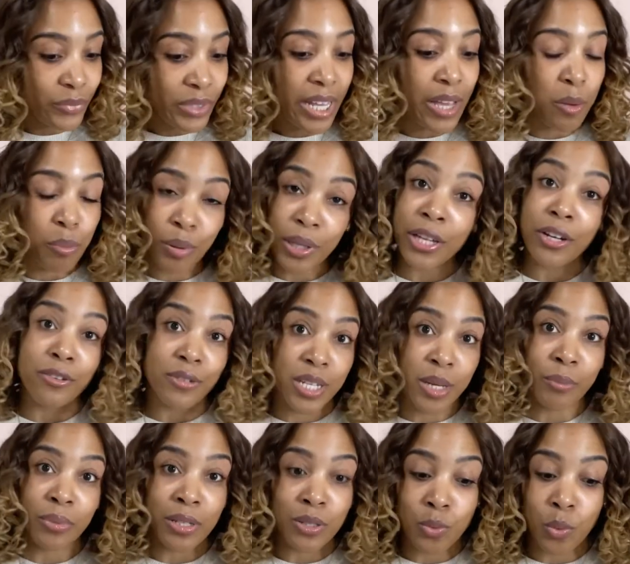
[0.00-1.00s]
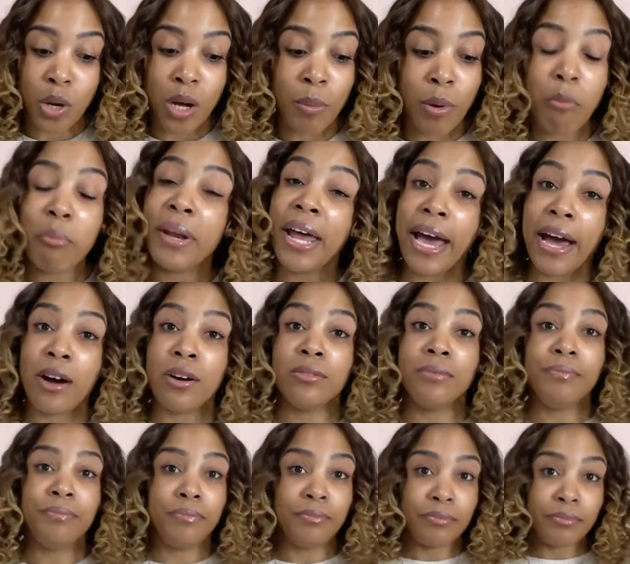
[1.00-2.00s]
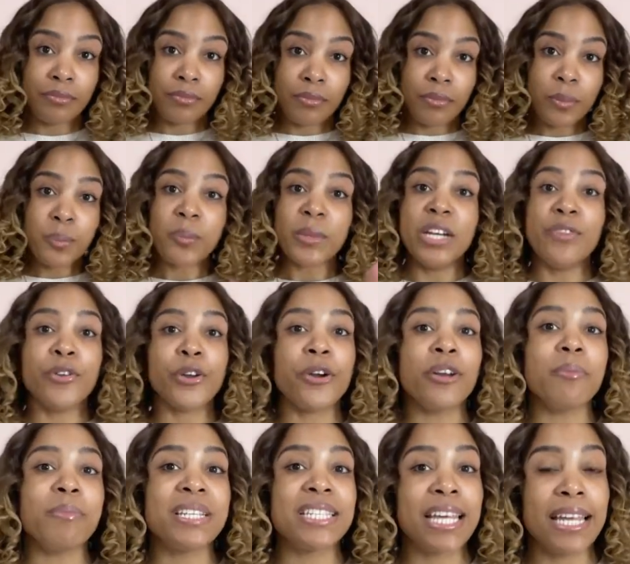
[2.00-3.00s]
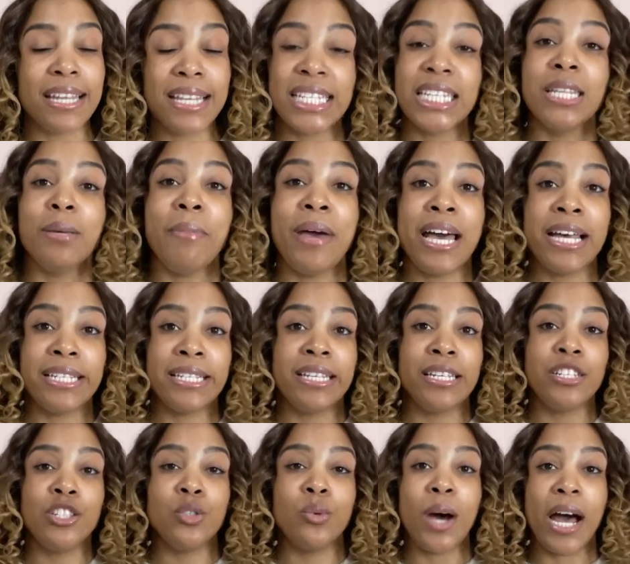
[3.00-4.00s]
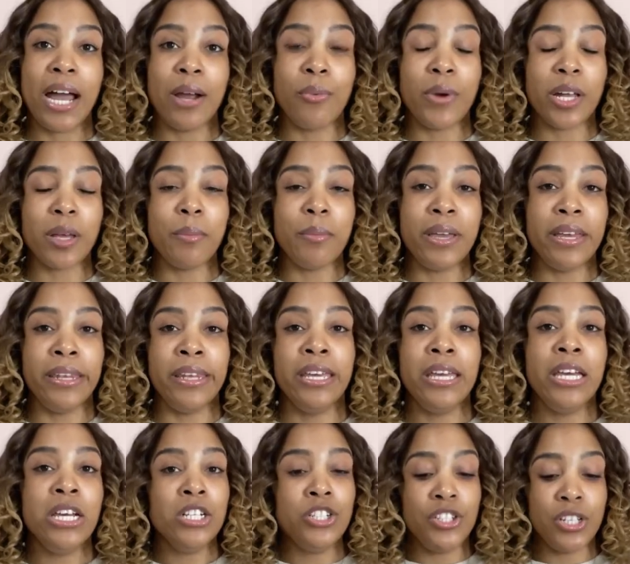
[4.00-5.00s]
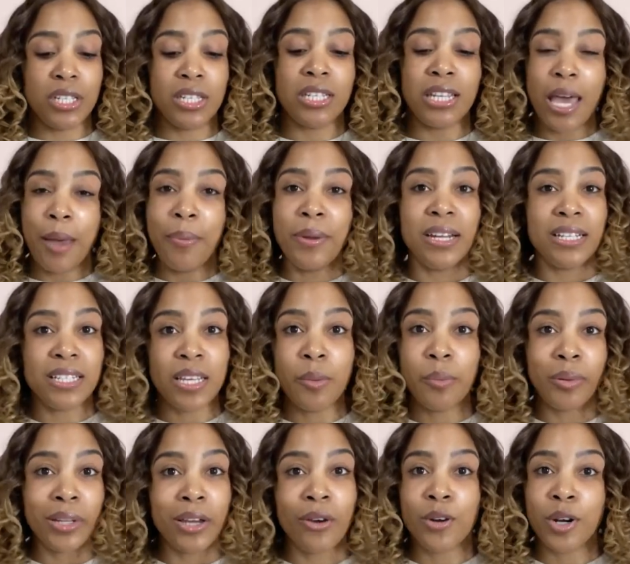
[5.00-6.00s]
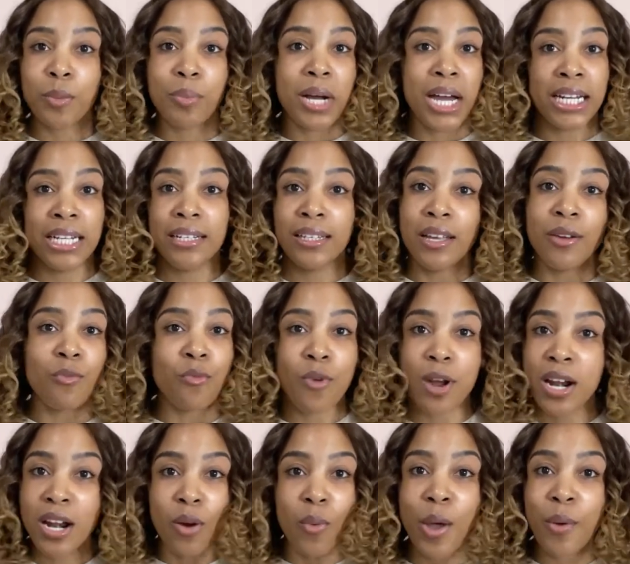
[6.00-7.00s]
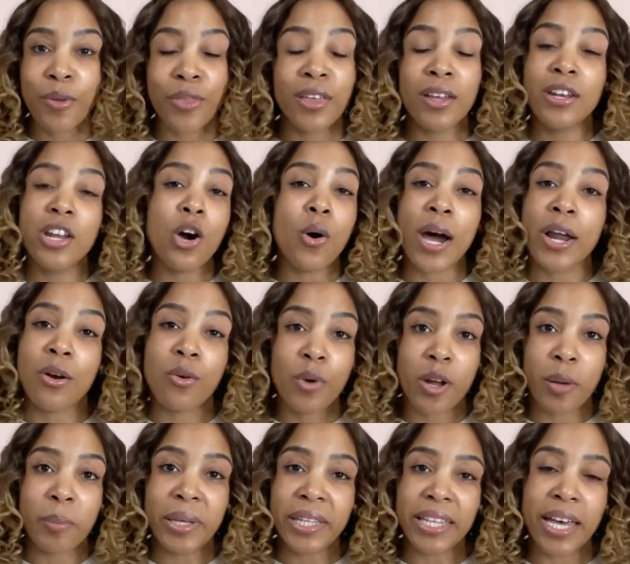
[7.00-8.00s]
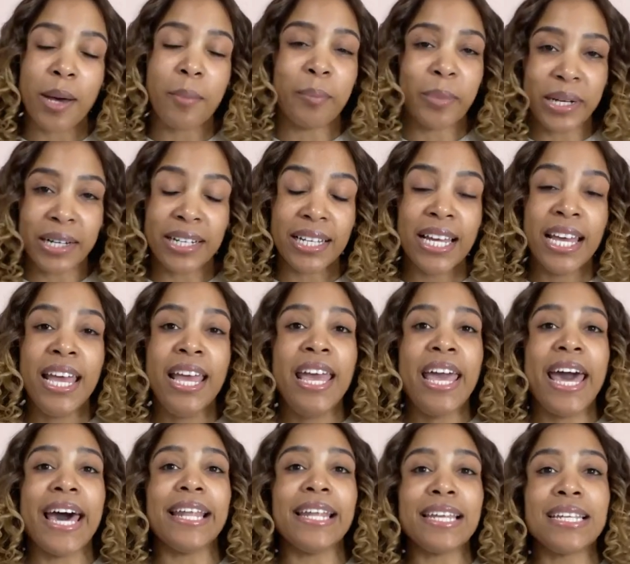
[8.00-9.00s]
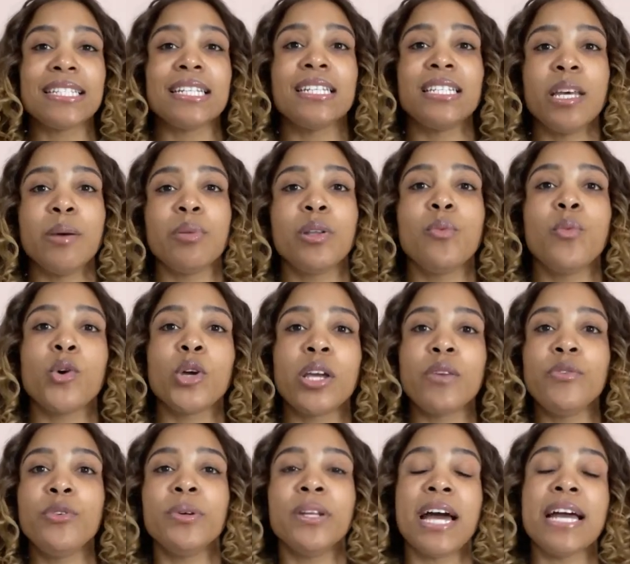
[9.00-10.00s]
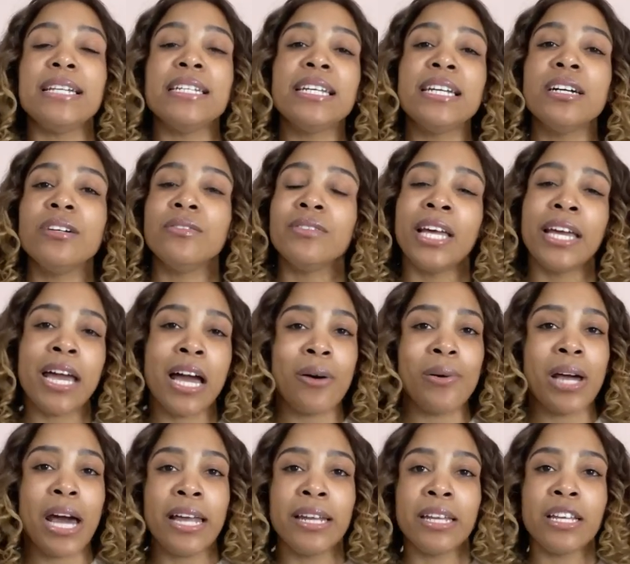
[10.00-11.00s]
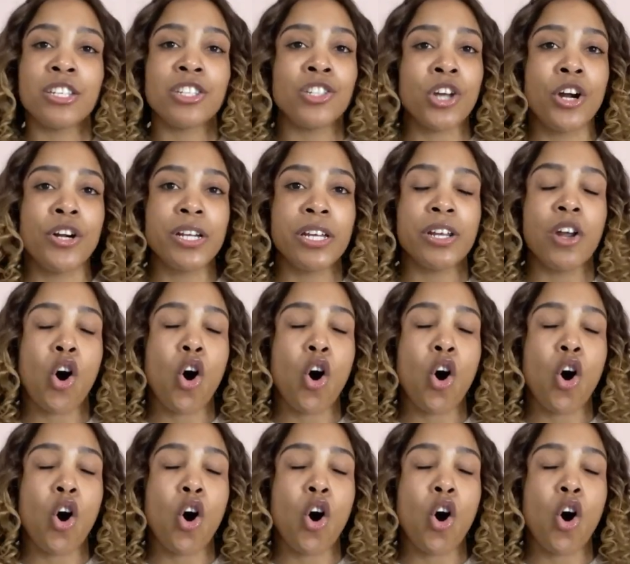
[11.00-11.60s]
and planner templates will come up. Now, if you're gonna be selling to the masses, do I recommend just slapping a template on a product and running away with it? No, I don't recommend that, but at least the template will give you an idea of layout and how to get started.